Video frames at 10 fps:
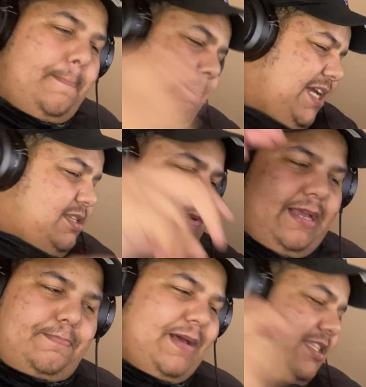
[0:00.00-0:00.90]
Back to
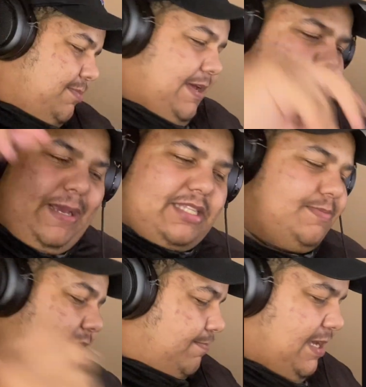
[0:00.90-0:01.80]
back.
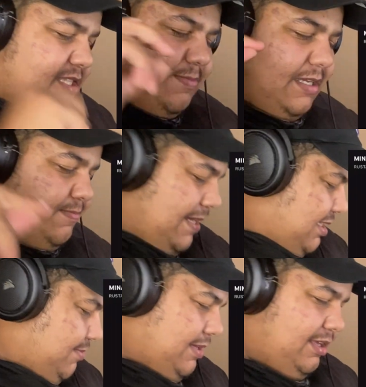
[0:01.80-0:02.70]

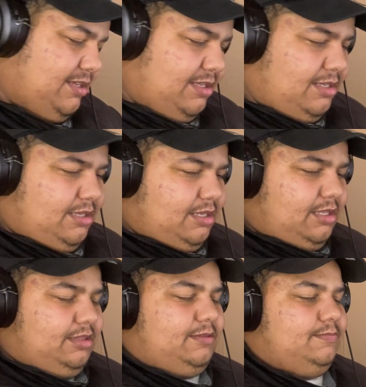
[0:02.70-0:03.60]

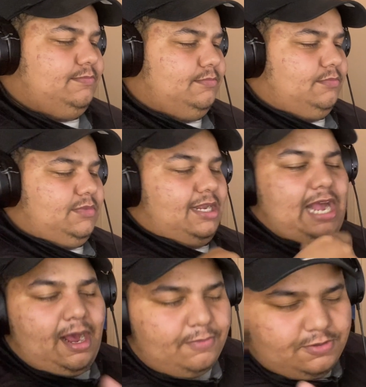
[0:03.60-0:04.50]
The
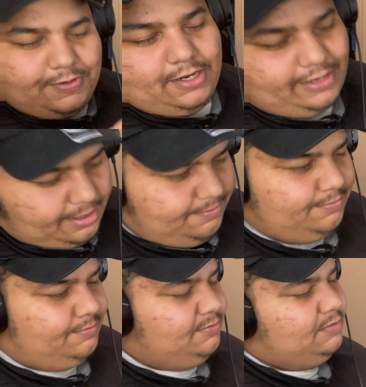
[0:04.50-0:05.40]
combos video game,
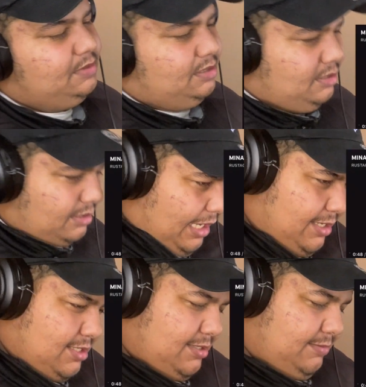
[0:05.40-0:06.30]

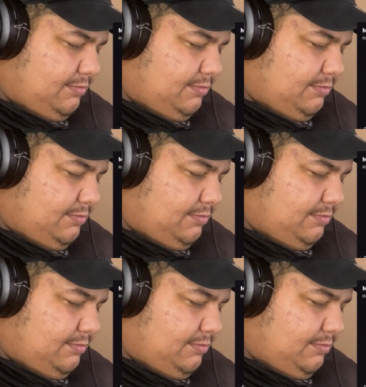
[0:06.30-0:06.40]
nice.